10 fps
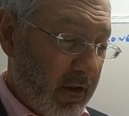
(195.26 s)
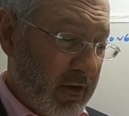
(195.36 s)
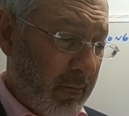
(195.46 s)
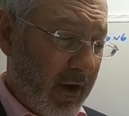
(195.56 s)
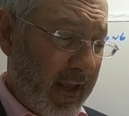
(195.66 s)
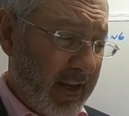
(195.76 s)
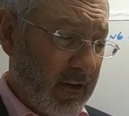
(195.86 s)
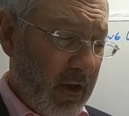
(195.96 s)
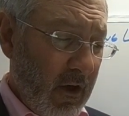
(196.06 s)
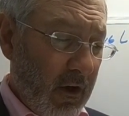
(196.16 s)
Number
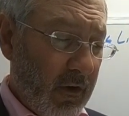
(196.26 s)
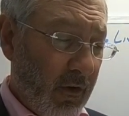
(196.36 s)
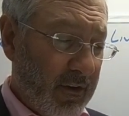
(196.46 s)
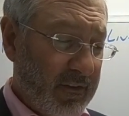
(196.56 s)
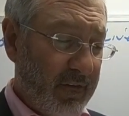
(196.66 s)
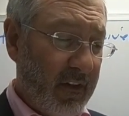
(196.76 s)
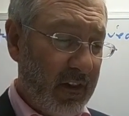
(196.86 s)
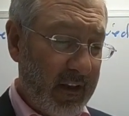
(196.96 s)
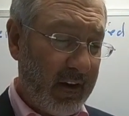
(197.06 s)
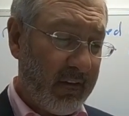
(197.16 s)
8, cost of
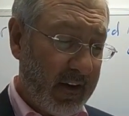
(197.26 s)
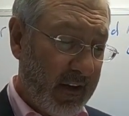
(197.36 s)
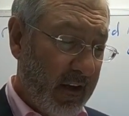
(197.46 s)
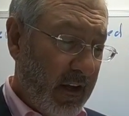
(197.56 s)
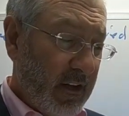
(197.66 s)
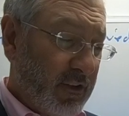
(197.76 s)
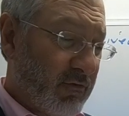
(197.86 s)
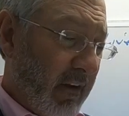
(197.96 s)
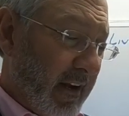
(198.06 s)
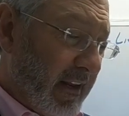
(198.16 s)
clearing,
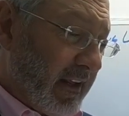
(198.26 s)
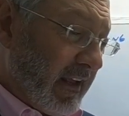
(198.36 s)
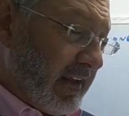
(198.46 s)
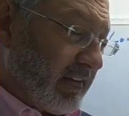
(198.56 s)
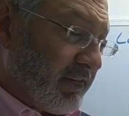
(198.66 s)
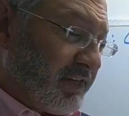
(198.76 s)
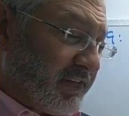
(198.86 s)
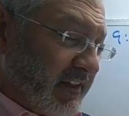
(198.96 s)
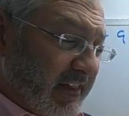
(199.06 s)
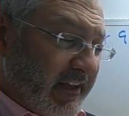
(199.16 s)
draining, and
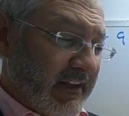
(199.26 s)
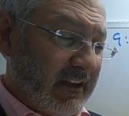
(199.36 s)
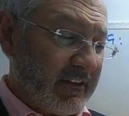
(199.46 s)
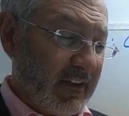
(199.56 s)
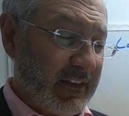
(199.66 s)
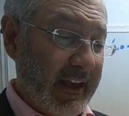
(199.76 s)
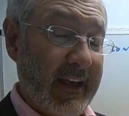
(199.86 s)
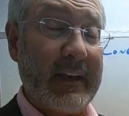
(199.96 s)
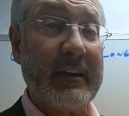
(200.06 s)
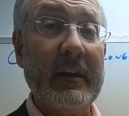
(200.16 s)
filling the
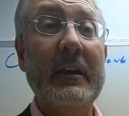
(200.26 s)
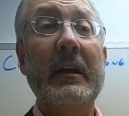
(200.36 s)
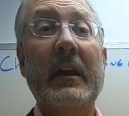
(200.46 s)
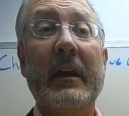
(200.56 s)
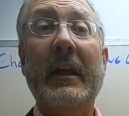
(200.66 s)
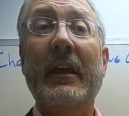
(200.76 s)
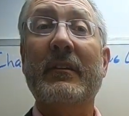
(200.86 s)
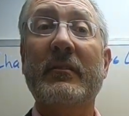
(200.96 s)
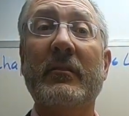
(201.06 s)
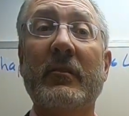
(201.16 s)
land. Again,
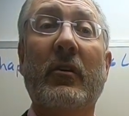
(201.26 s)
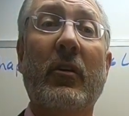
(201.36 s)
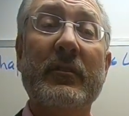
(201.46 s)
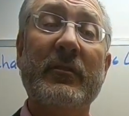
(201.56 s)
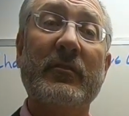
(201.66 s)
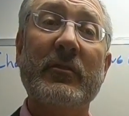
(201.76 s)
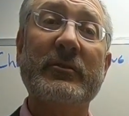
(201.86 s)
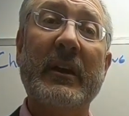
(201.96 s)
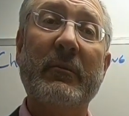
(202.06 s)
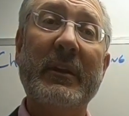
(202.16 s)
this is a cost
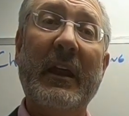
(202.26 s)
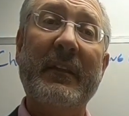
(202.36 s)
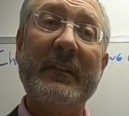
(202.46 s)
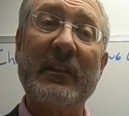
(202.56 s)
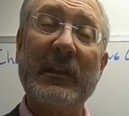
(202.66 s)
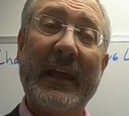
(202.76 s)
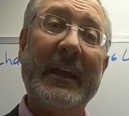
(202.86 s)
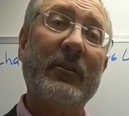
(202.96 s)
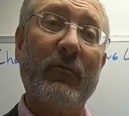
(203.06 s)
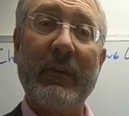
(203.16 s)
associated with getting the
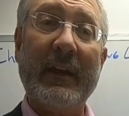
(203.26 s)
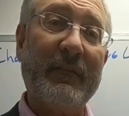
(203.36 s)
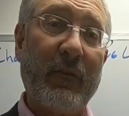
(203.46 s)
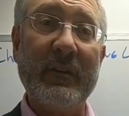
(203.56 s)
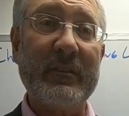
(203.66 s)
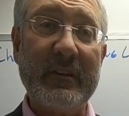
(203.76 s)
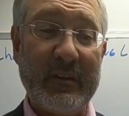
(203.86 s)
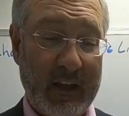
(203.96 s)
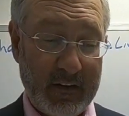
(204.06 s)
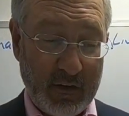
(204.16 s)
land ready for its
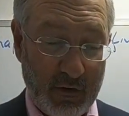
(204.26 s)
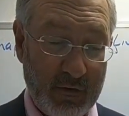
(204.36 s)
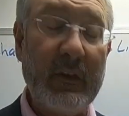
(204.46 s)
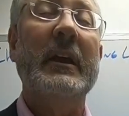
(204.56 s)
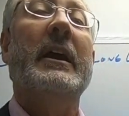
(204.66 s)
intended use.